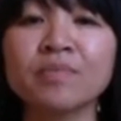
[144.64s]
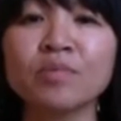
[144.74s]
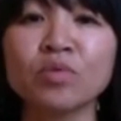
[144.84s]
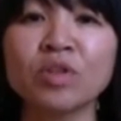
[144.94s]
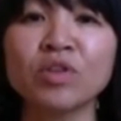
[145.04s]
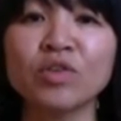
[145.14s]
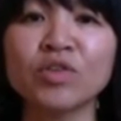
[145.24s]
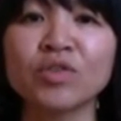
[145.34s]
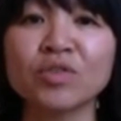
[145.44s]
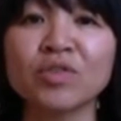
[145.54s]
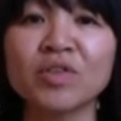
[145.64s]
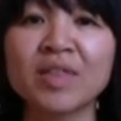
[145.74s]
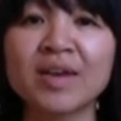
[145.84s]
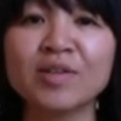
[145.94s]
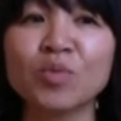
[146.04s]
more than usual. So
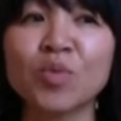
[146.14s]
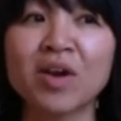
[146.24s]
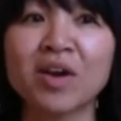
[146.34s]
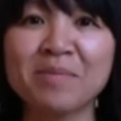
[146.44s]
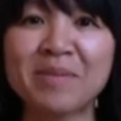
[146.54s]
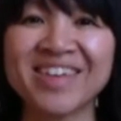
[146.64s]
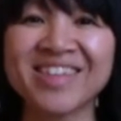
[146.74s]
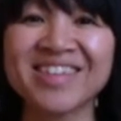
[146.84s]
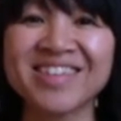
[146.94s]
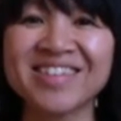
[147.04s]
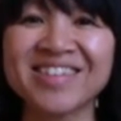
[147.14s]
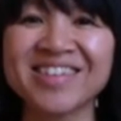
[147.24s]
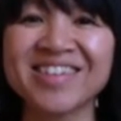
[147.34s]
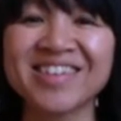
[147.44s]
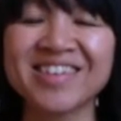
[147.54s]
that's where I'm at,
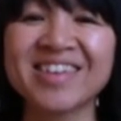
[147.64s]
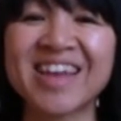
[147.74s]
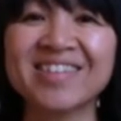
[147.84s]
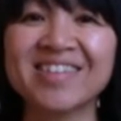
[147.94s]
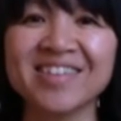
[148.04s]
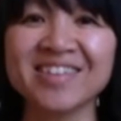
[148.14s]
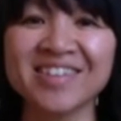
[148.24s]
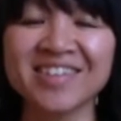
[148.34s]
scattered.